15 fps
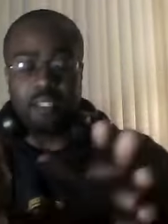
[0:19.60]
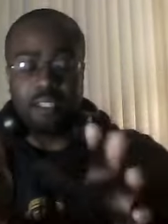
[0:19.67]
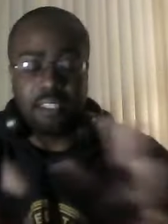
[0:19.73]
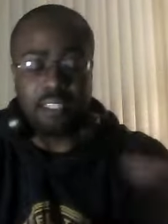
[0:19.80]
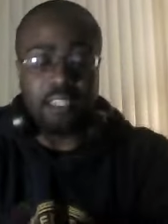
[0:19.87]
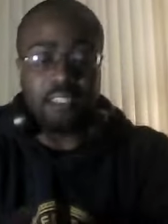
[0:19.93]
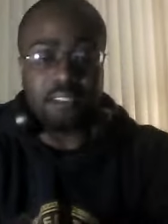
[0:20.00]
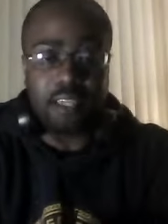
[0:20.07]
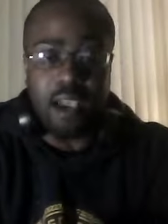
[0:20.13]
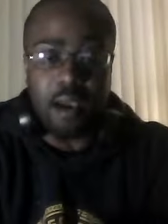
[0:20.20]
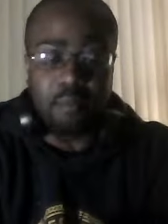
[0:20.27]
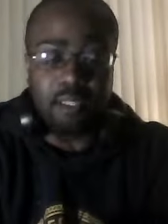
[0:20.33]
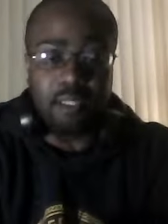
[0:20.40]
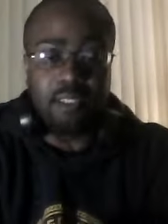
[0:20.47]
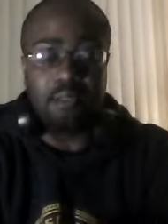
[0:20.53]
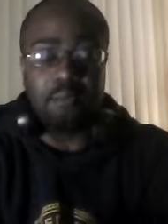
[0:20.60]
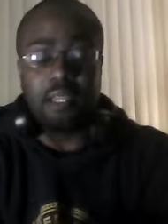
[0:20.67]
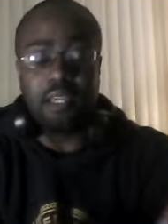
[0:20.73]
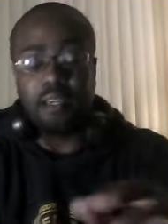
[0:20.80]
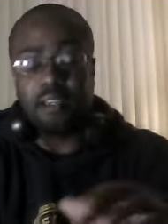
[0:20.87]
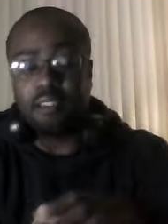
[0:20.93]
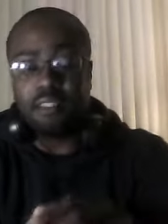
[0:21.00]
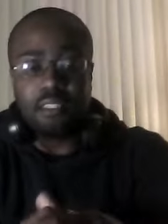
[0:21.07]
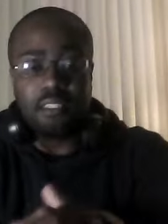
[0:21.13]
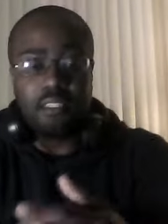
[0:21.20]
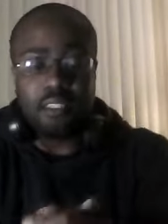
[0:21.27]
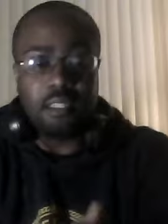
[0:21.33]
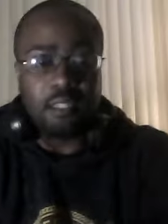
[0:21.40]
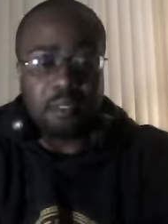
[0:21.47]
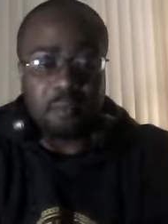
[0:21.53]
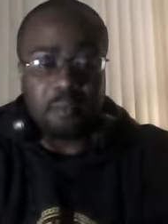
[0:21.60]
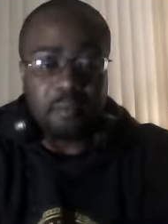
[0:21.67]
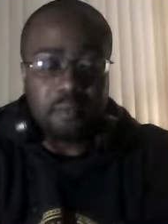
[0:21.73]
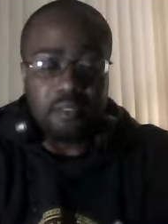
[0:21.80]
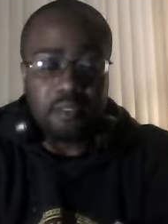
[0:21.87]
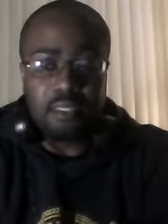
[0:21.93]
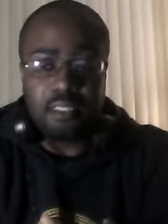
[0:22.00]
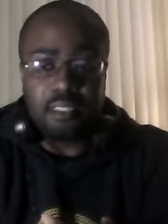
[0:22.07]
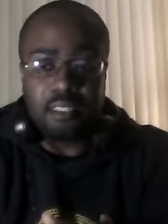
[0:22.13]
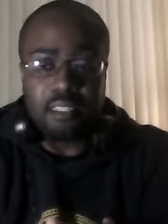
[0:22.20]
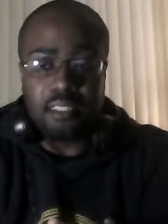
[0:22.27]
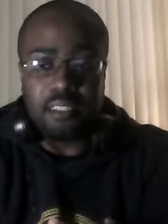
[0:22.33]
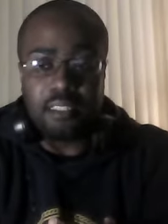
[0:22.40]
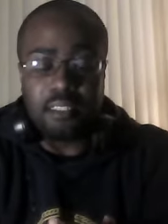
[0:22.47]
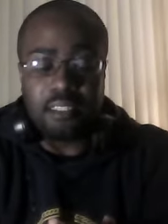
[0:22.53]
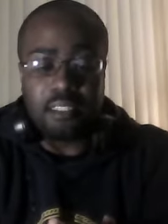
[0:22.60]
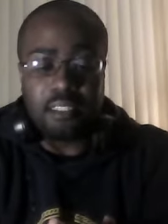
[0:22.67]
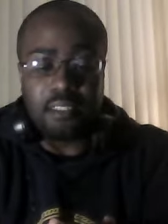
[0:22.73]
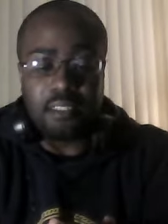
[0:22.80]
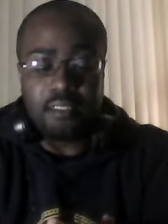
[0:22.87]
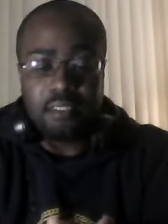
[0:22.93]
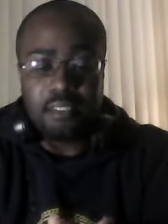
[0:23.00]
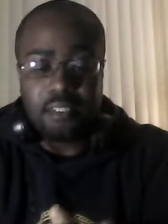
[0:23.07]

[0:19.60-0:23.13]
against capitalism now. Um, you know,